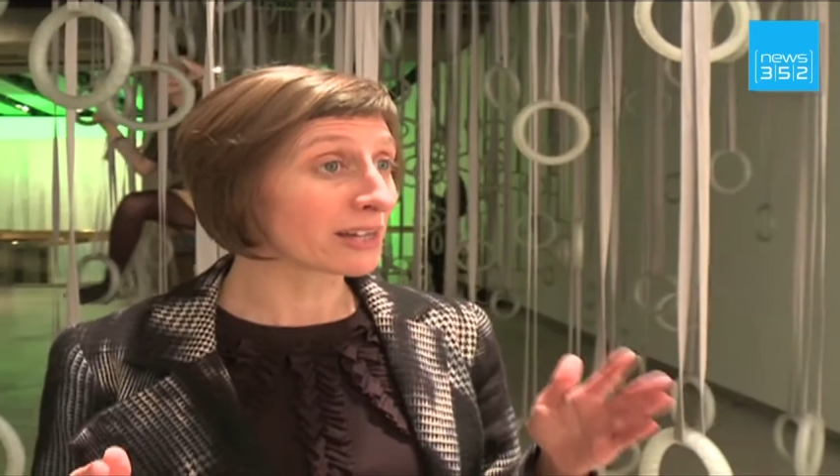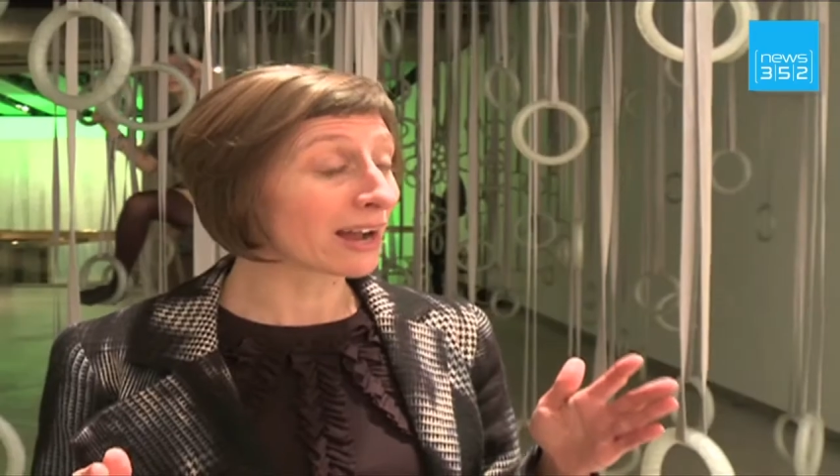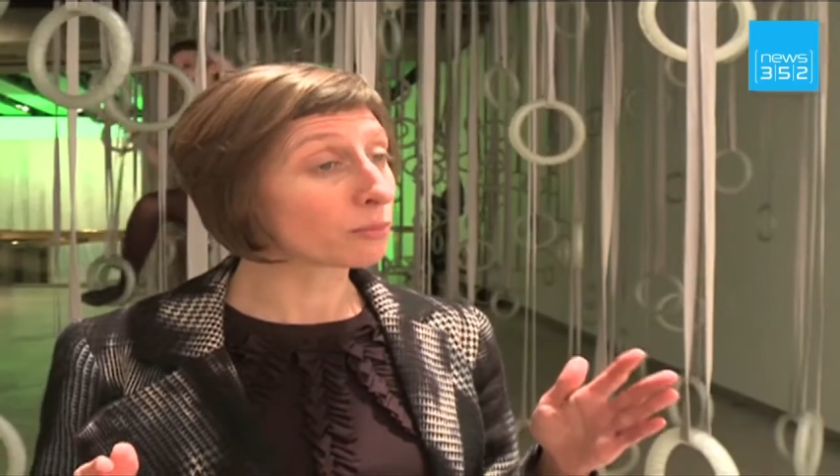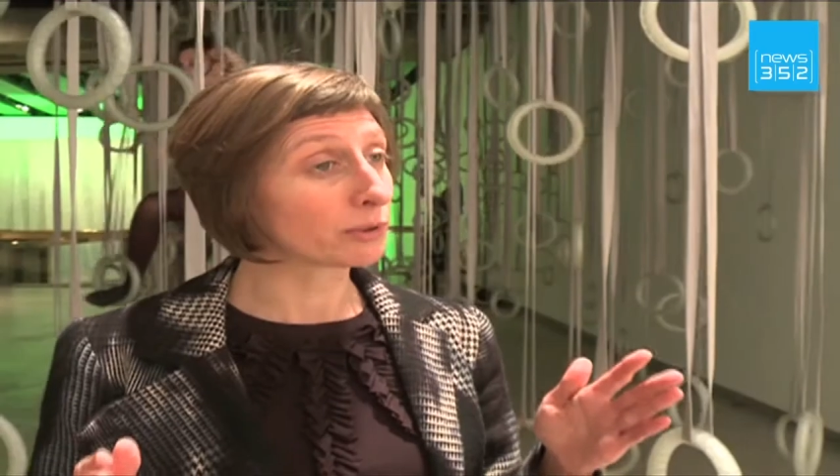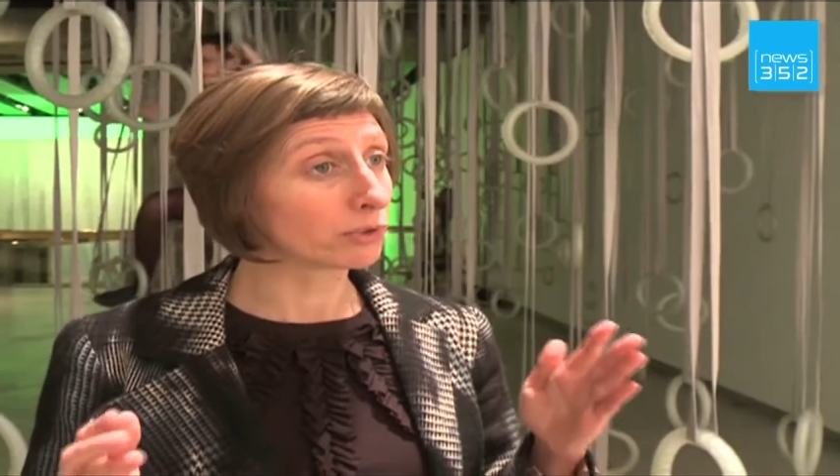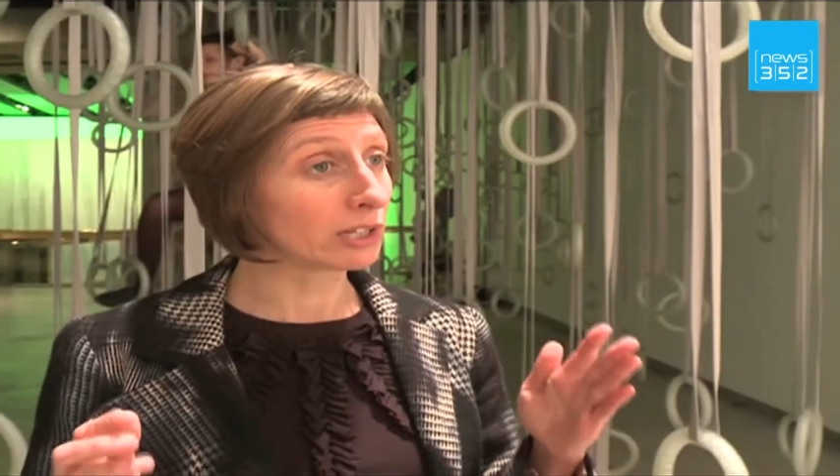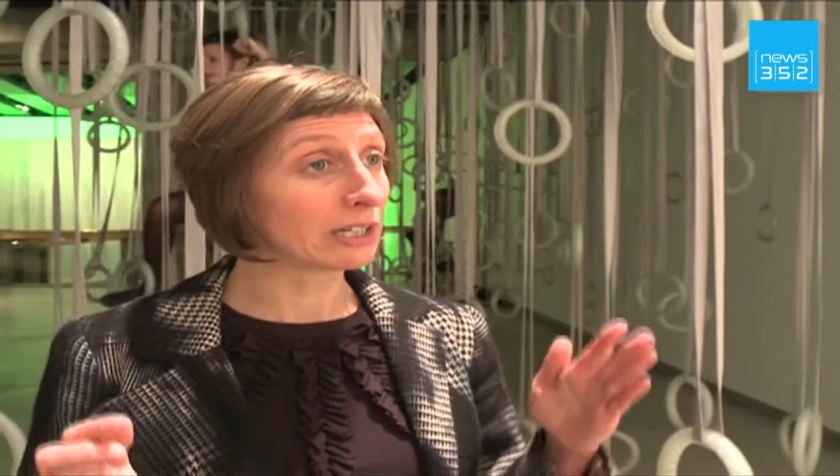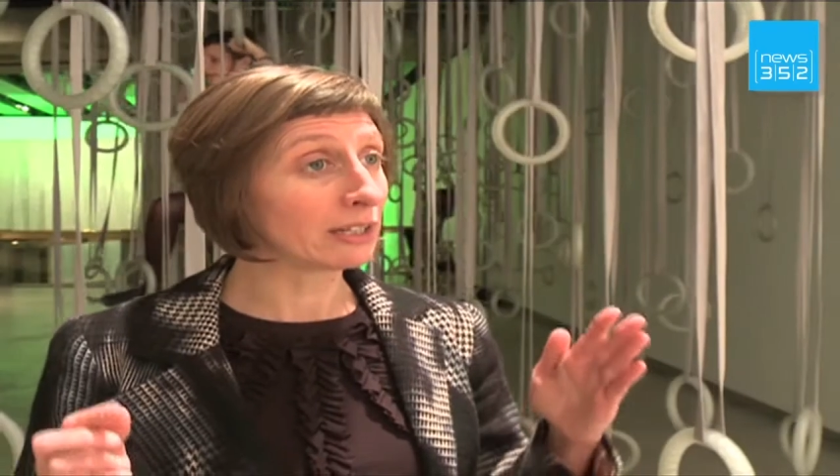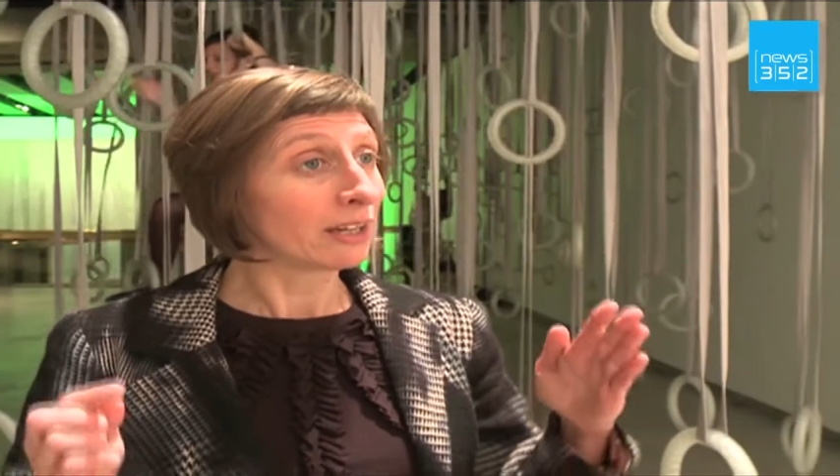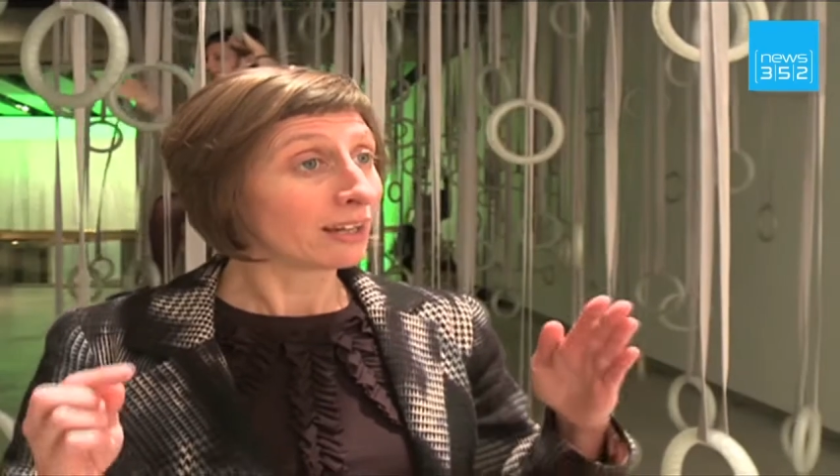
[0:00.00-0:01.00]
Nauman
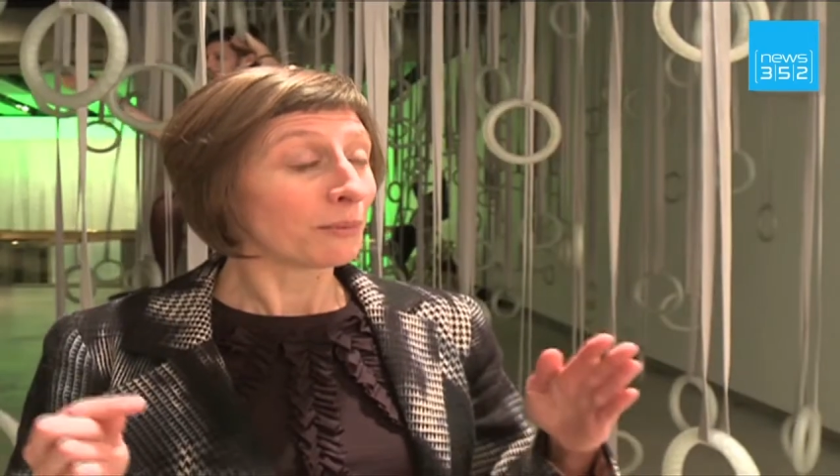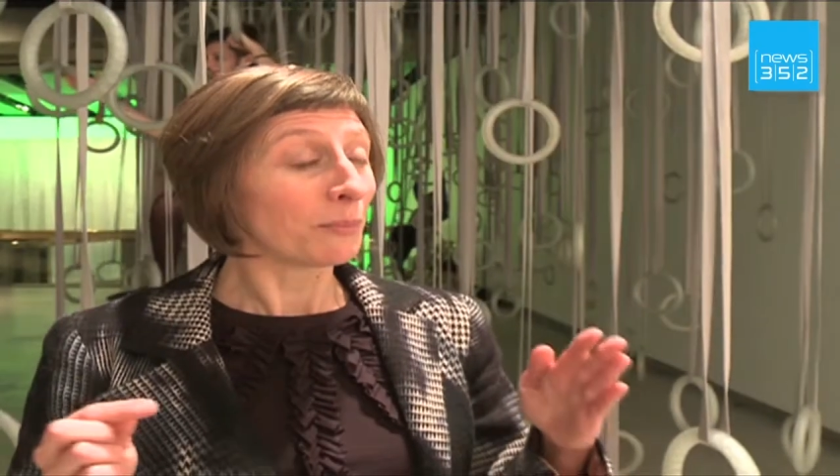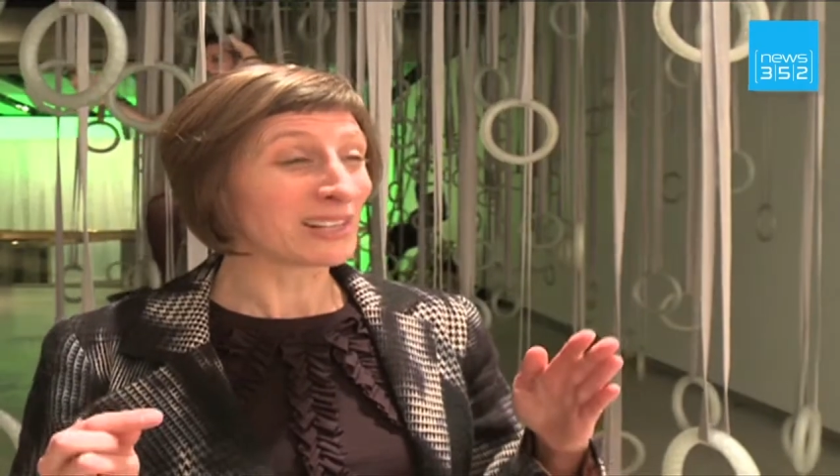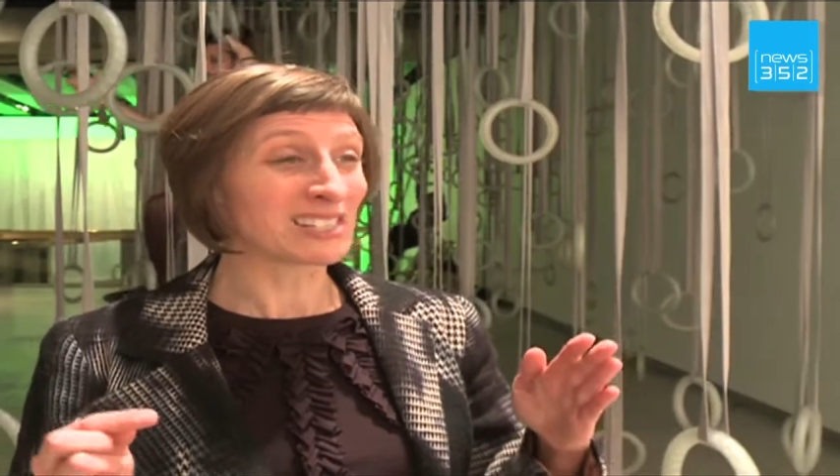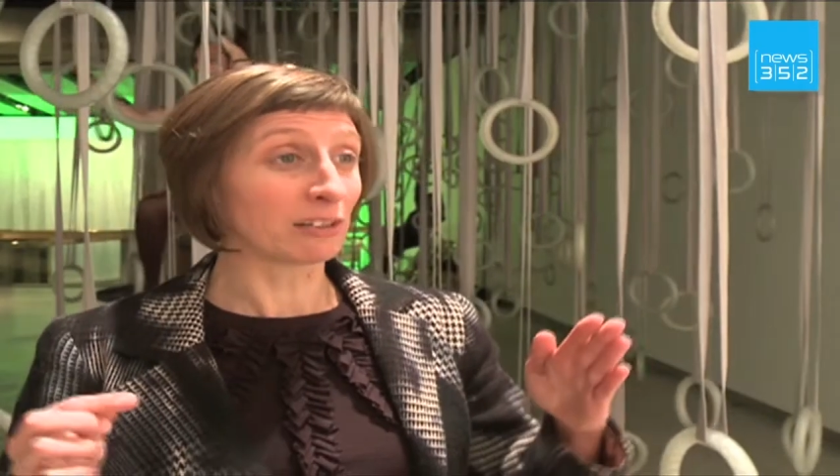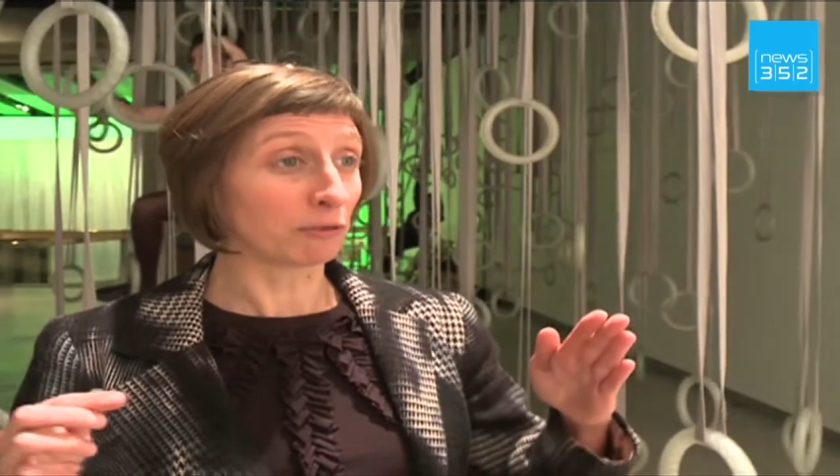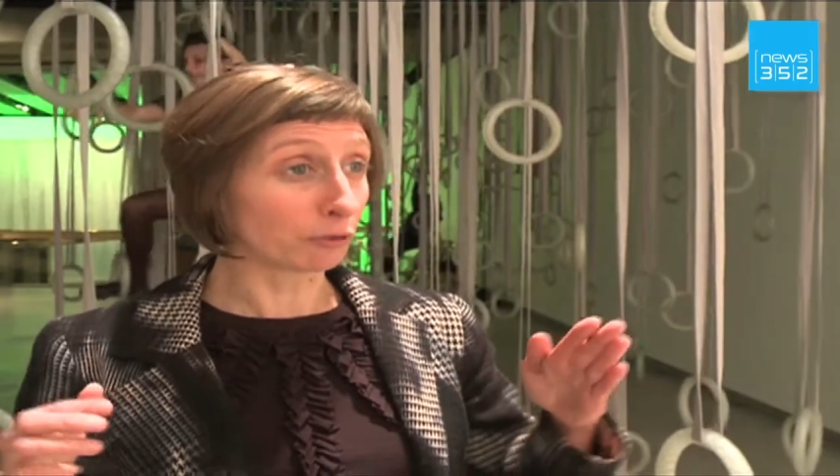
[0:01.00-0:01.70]
really basically